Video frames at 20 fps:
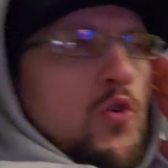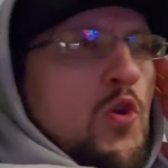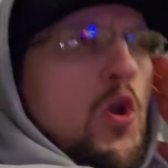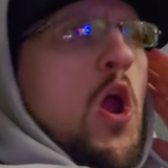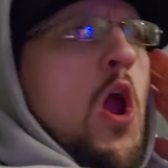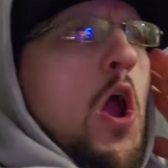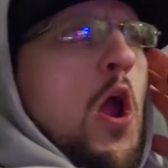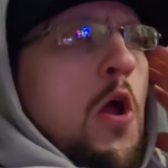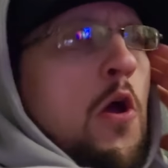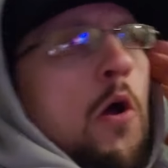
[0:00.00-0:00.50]

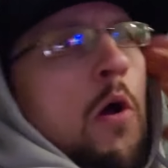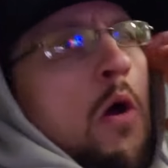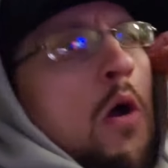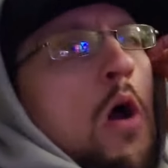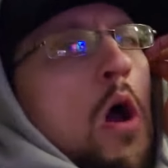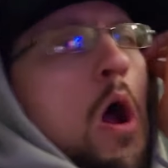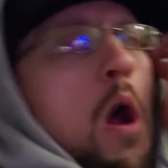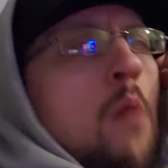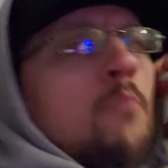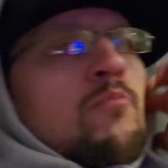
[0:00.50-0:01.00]
Yeah,
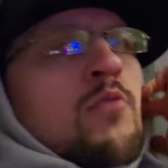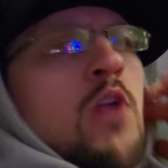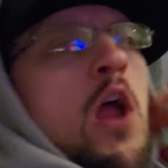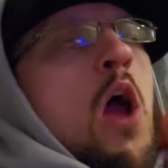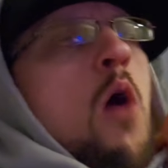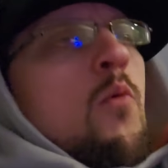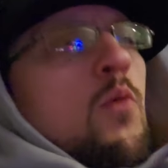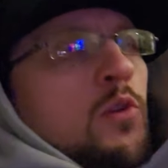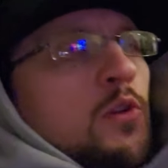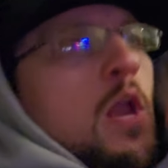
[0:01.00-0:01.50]
I'm
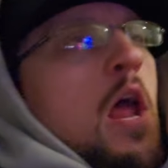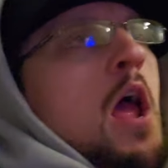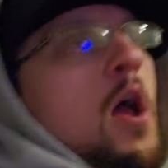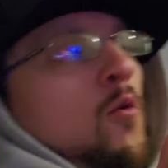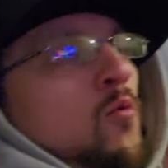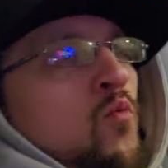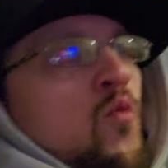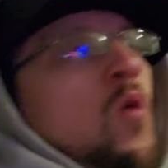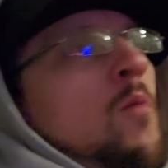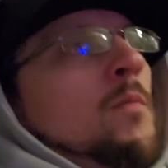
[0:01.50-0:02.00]
down with
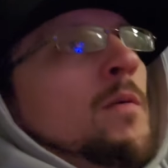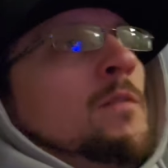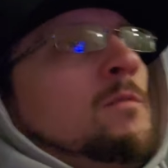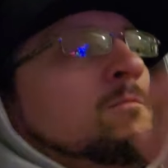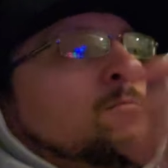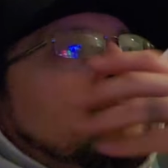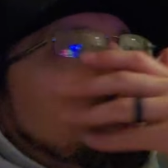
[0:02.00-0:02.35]
that, woman.